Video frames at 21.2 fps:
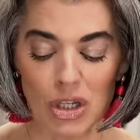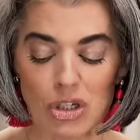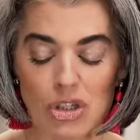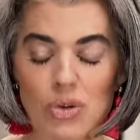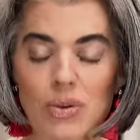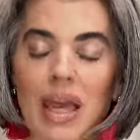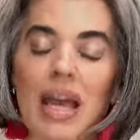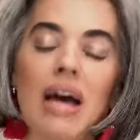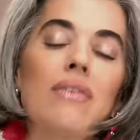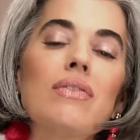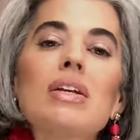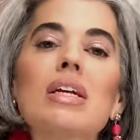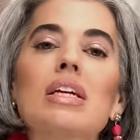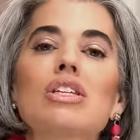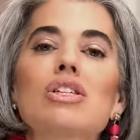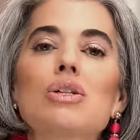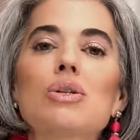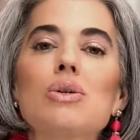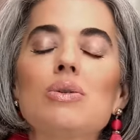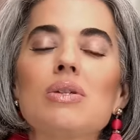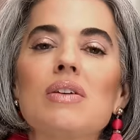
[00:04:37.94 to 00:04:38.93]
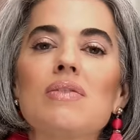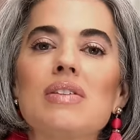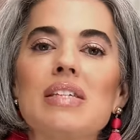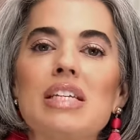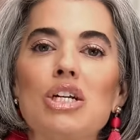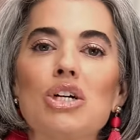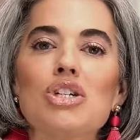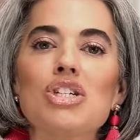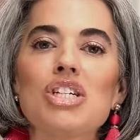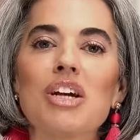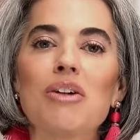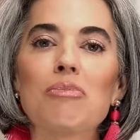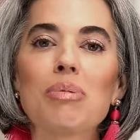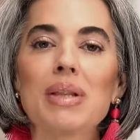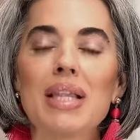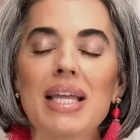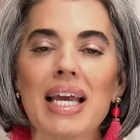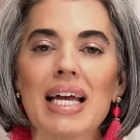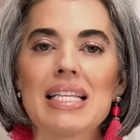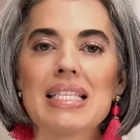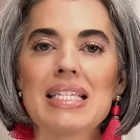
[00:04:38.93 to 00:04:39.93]
So they have an exclusive synergy of
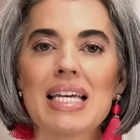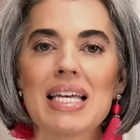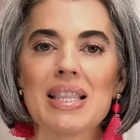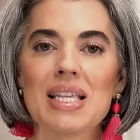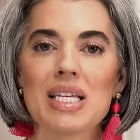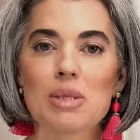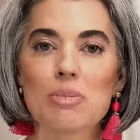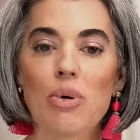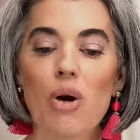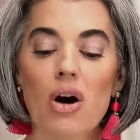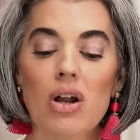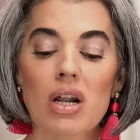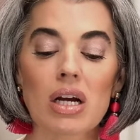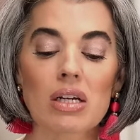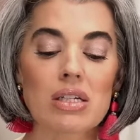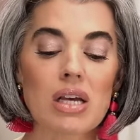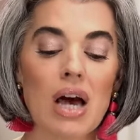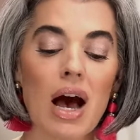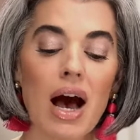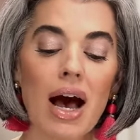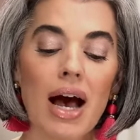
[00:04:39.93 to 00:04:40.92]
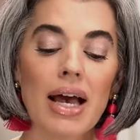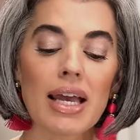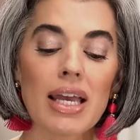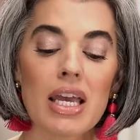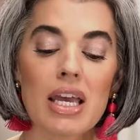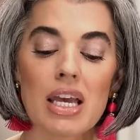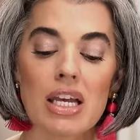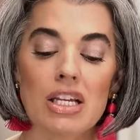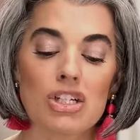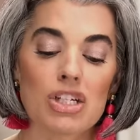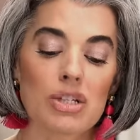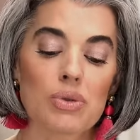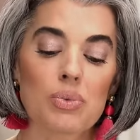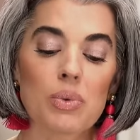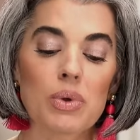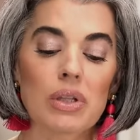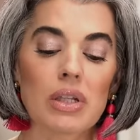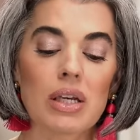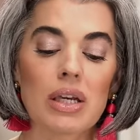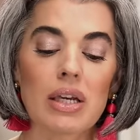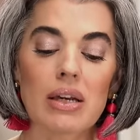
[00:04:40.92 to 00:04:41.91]
plants in this product. I just
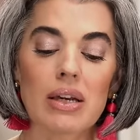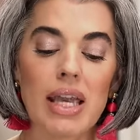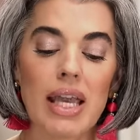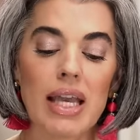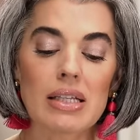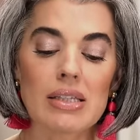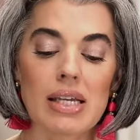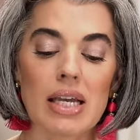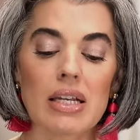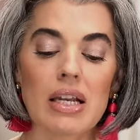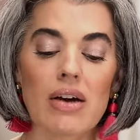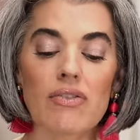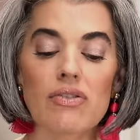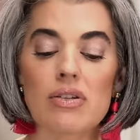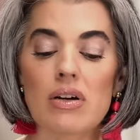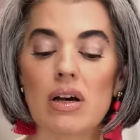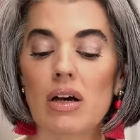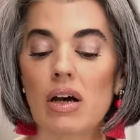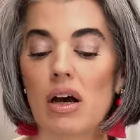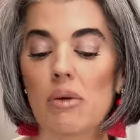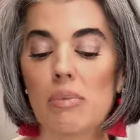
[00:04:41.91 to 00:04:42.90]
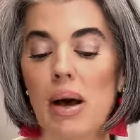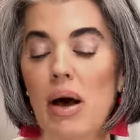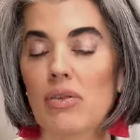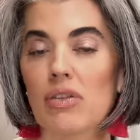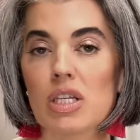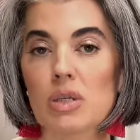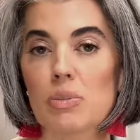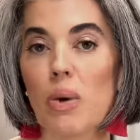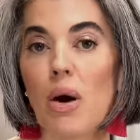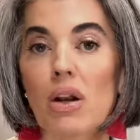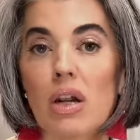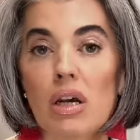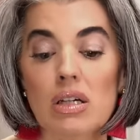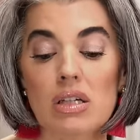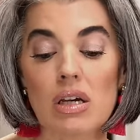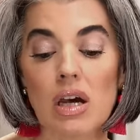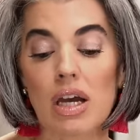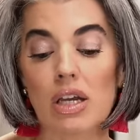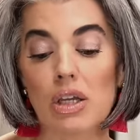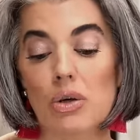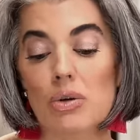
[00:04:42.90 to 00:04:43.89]
really can't say enough about this
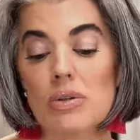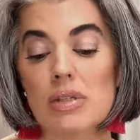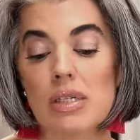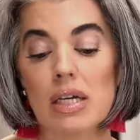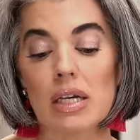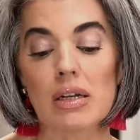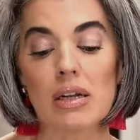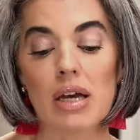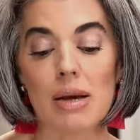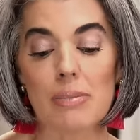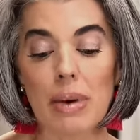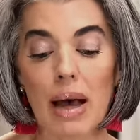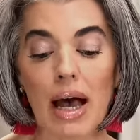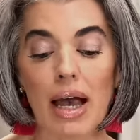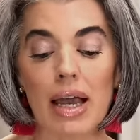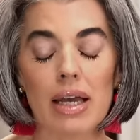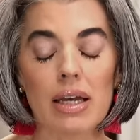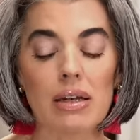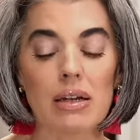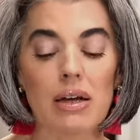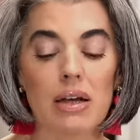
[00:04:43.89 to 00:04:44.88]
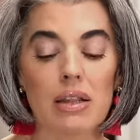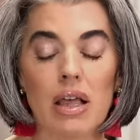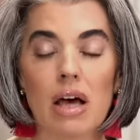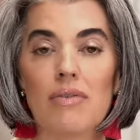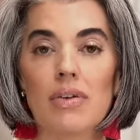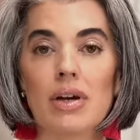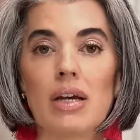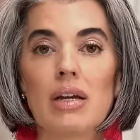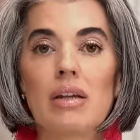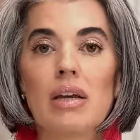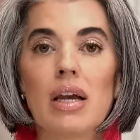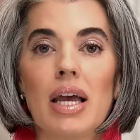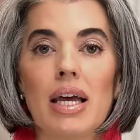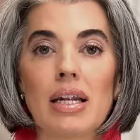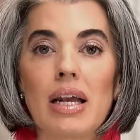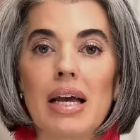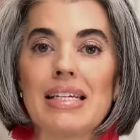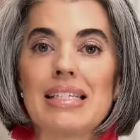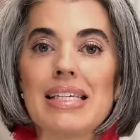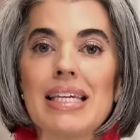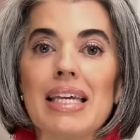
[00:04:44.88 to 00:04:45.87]
product. I use it, I buy it, I love it,
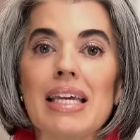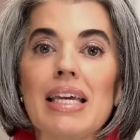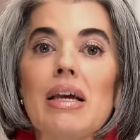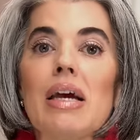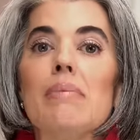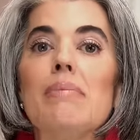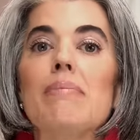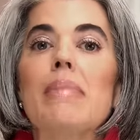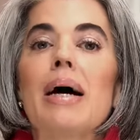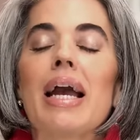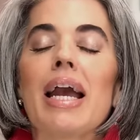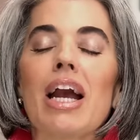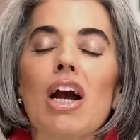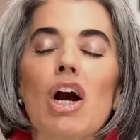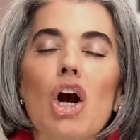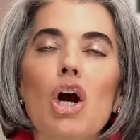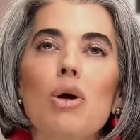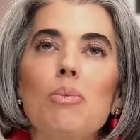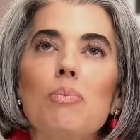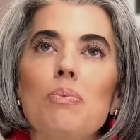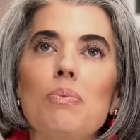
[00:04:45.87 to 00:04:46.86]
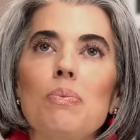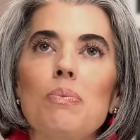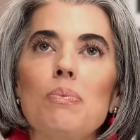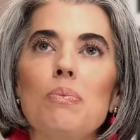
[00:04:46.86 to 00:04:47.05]
and I see my hair